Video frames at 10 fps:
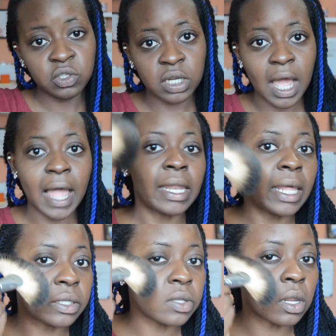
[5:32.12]
to the
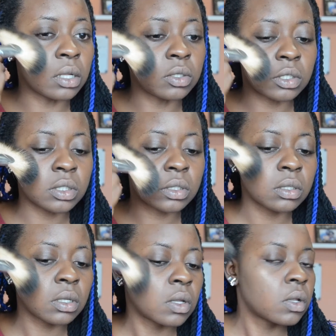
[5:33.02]
highlight and I just
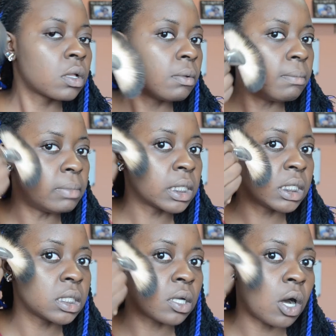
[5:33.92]

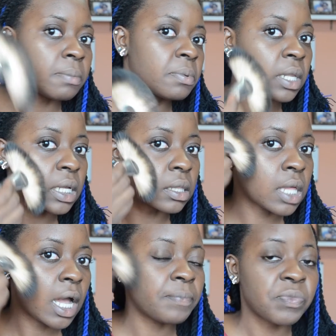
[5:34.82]
blend it up like
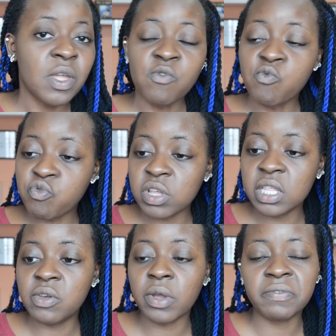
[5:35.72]
that.
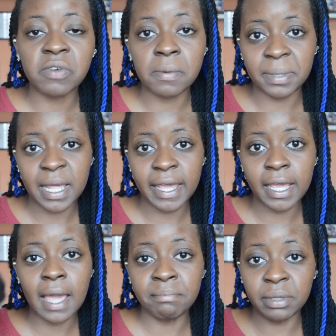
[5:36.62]
Really great for
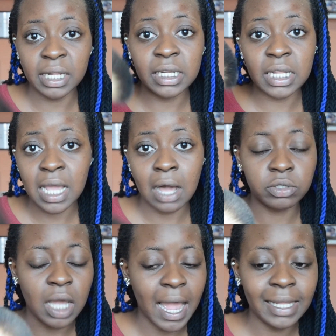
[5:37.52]
applying and blending out
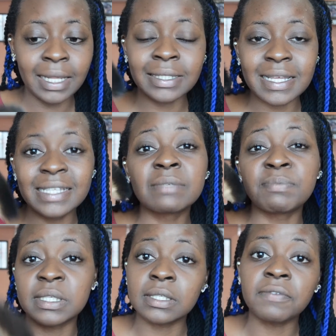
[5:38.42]
highlights in
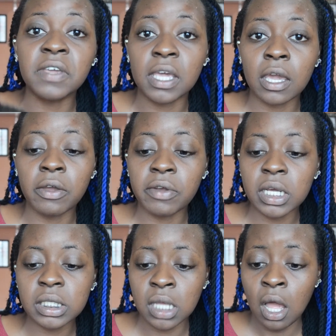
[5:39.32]
specific
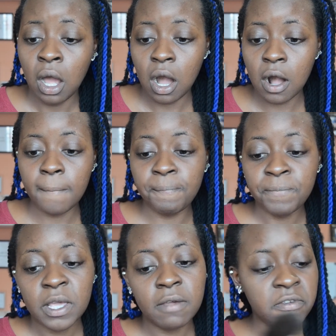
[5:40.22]
areas.
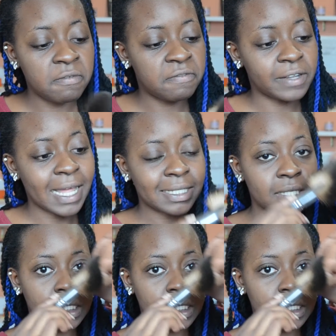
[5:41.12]
If you flatten